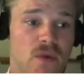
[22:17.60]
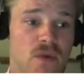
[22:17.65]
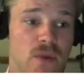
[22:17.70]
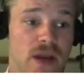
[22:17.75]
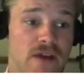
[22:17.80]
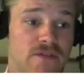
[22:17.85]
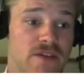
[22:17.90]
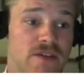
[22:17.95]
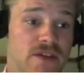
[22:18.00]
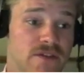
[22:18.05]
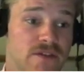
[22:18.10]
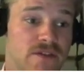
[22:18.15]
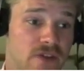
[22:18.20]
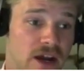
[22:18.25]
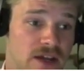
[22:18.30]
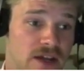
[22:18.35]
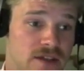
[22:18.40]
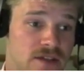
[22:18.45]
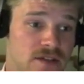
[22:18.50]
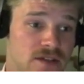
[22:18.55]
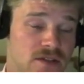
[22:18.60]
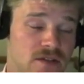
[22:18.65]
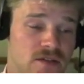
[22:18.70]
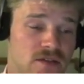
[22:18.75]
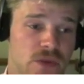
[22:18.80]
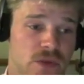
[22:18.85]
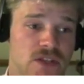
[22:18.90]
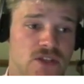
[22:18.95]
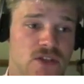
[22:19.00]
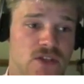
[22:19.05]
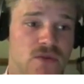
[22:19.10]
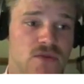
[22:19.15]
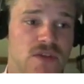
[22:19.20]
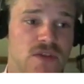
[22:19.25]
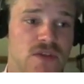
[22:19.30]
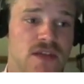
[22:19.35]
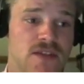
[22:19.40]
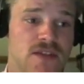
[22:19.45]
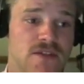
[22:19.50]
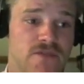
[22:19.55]
We have the device, so we can tune
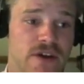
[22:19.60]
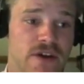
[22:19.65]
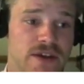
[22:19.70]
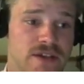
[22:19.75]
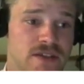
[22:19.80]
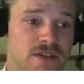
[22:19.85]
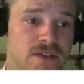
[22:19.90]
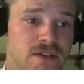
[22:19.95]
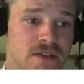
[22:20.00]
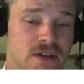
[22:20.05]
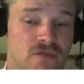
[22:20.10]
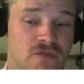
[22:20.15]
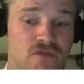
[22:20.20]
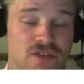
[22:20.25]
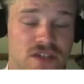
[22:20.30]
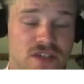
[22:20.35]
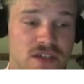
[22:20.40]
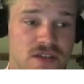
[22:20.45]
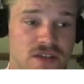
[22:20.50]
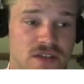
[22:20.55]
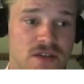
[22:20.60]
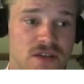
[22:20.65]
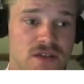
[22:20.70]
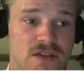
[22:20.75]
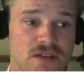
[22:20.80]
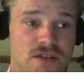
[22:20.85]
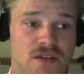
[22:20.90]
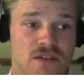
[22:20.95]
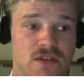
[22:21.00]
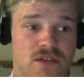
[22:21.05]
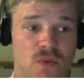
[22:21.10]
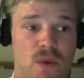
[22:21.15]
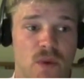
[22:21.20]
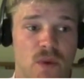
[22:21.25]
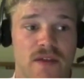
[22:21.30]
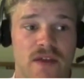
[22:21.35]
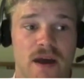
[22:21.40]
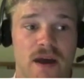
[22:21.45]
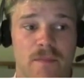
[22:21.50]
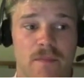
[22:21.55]
the device resistance, the
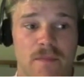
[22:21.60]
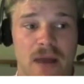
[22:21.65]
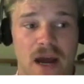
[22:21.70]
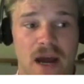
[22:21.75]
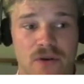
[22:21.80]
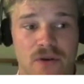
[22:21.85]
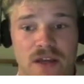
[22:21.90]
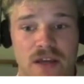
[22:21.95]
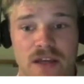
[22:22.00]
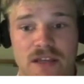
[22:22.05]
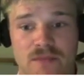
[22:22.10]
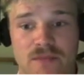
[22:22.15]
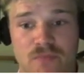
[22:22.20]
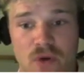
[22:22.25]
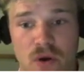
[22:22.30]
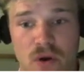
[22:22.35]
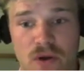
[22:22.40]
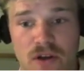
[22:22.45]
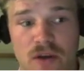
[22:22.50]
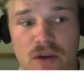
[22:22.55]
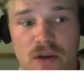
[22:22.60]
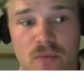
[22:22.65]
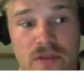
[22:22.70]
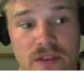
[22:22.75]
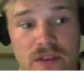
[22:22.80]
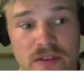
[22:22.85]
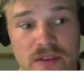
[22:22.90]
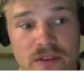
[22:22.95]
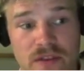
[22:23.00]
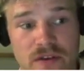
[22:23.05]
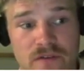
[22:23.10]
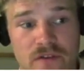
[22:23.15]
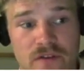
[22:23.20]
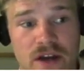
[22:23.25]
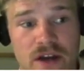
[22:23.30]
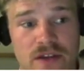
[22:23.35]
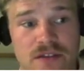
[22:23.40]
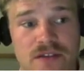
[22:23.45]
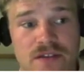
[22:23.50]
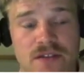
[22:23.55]
way that powder is broken up within the
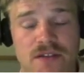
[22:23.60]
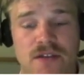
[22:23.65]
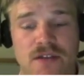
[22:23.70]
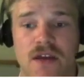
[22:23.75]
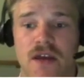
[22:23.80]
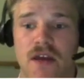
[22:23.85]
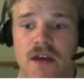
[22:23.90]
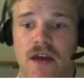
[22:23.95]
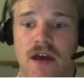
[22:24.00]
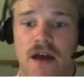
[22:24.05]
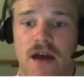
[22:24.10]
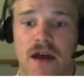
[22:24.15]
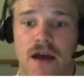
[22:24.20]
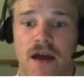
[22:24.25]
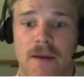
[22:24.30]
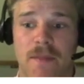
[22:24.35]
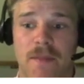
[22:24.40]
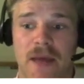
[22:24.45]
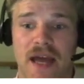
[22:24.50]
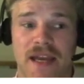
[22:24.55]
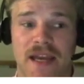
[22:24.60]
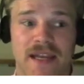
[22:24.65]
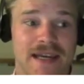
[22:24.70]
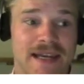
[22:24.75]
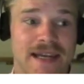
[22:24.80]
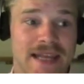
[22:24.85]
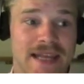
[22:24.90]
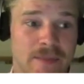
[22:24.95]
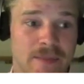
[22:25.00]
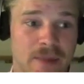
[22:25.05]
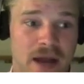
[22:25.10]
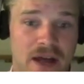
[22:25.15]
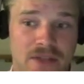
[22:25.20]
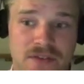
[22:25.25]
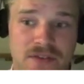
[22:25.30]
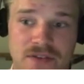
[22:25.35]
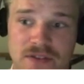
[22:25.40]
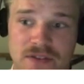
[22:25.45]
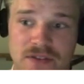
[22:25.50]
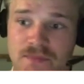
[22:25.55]
device, any leak
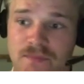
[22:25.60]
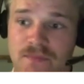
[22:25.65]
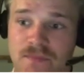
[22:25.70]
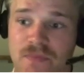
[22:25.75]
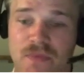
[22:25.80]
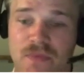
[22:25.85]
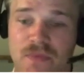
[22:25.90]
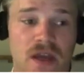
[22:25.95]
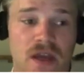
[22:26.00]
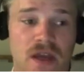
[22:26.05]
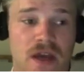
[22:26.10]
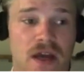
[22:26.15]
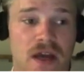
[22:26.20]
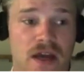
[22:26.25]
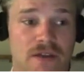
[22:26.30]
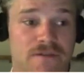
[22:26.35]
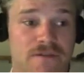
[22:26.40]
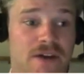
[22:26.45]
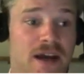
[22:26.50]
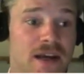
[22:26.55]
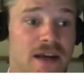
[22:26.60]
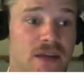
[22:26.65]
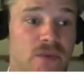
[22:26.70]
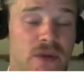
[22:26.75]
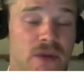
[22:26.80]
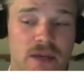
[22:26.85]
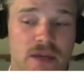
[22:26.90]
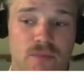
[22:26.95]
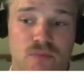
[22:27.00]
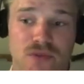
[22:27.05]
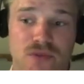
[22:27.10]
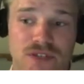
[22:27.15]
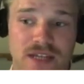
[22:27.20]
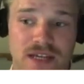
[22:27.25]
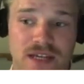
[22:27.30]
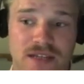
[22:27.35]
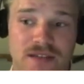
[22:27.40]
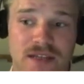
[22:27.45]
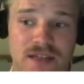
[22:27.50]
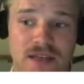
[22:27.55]
paths. And finally, we can
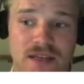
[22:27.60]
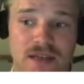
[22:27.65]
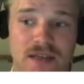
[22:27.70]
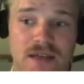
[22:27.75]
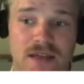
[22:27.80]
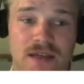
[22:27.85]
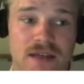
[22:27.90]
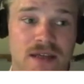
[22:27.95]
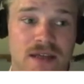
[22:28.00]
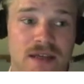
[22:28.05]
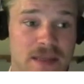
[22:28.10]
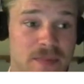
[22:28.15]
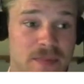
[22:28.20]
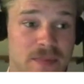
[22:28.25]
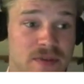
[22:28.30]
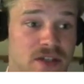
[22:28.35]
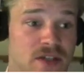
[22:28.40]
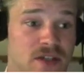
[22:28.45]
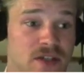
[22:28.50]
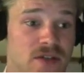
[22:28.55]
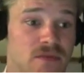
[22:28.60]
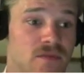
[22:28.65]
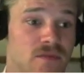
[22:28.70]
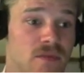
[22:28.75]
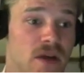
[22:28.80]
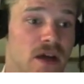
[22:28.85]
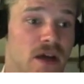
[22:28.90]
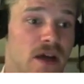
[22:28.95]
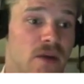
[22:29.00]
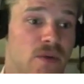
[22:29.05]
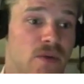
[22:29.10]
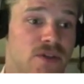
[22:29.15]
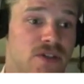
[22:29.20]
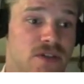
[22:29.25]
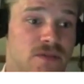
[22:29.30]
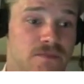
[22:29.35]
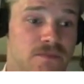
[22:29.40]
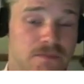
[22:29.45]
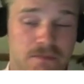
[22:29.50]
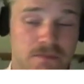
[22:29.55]
predict the deposition, which
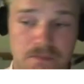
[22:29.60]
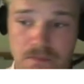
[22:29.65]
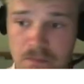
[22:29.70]
is